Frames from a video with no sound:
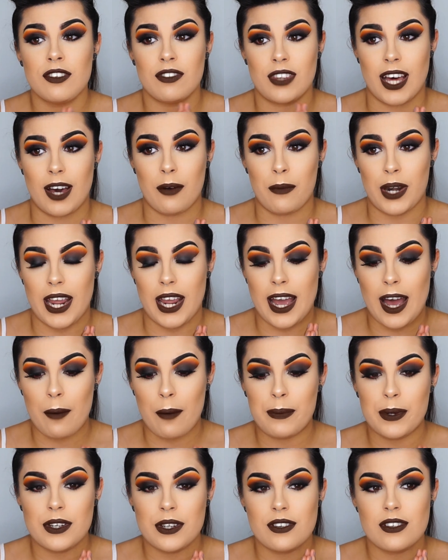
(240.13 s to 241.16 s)
of that when it
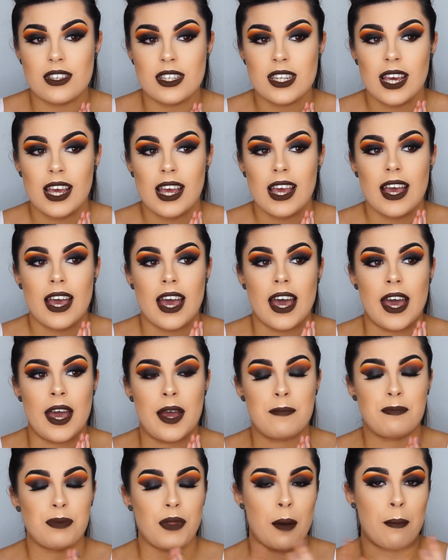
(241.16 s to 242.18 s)
happens.
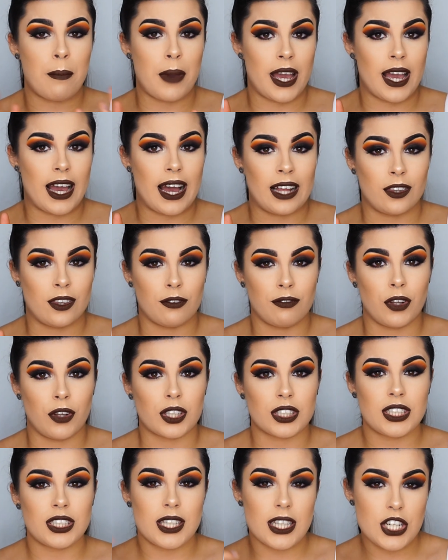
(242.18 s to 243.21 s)
I may add the
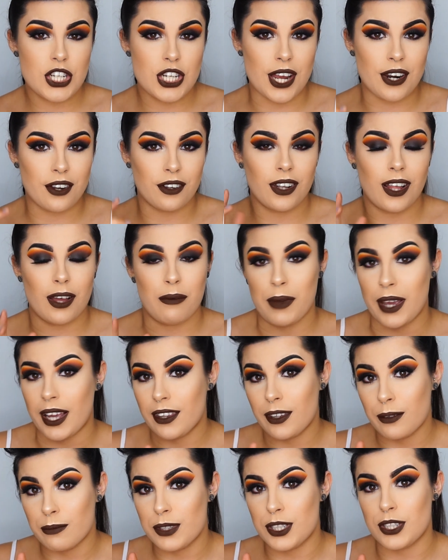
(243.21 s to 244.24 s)
vlogs to this channel, I may
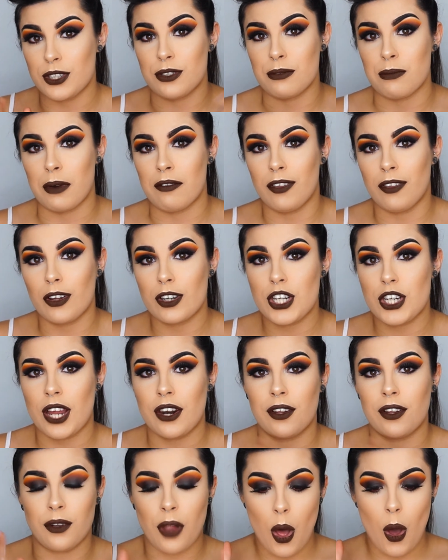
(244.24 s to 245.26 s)
add them to my vlog
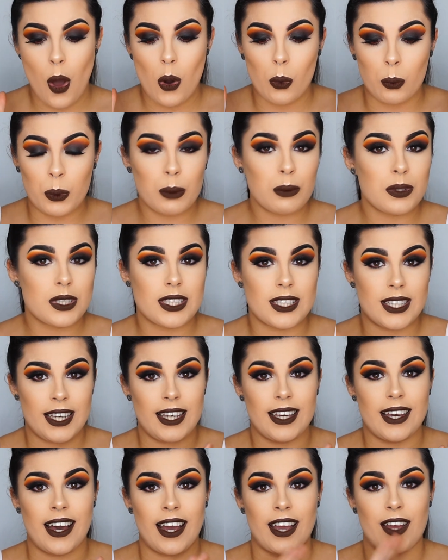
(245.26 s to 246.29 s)
channel, we will
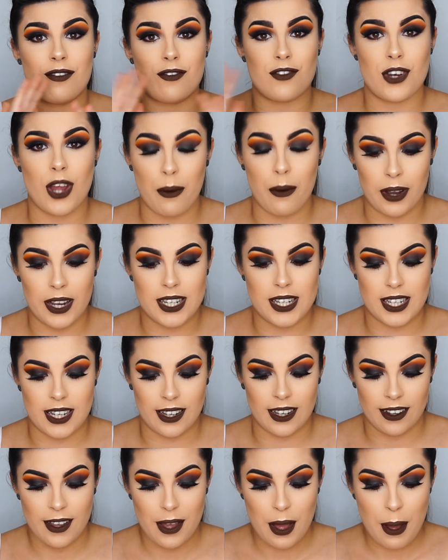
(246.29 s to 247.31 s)
see, I have no
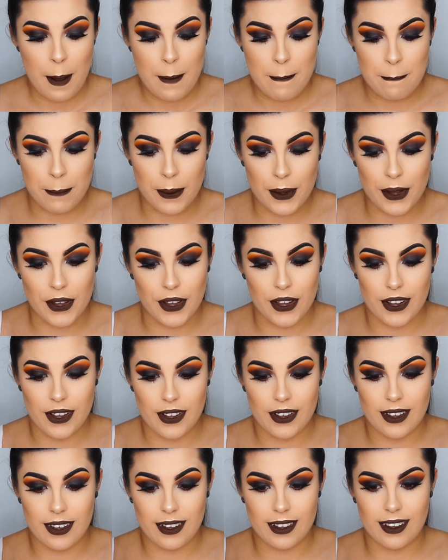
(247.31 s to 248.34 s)
idea. But
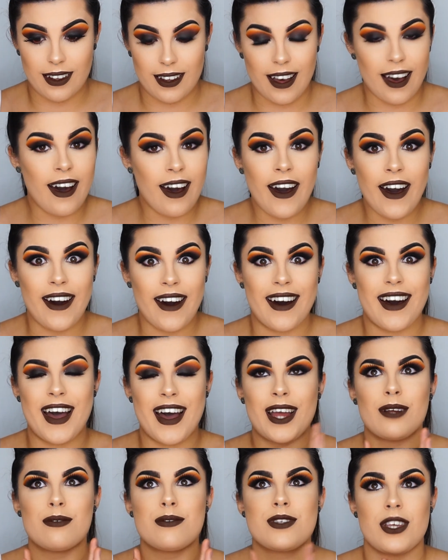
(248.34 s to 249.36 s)
oh,
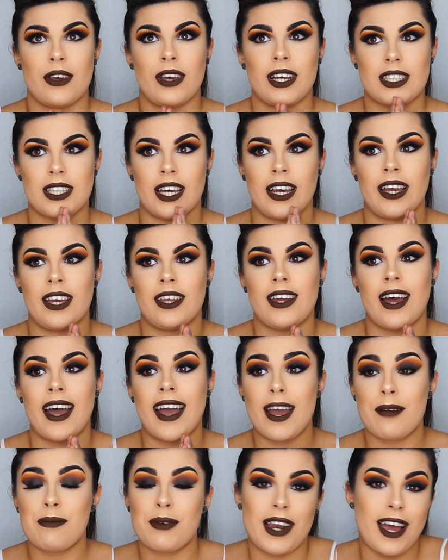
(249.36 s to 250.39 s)
I am so excited. I
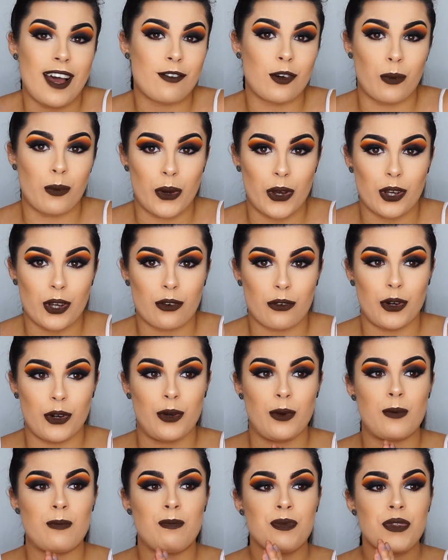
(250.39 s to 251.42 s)
am gonna have a
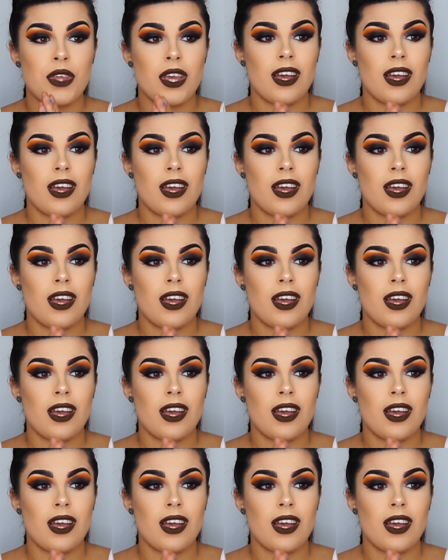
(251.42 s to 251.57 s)
workroom,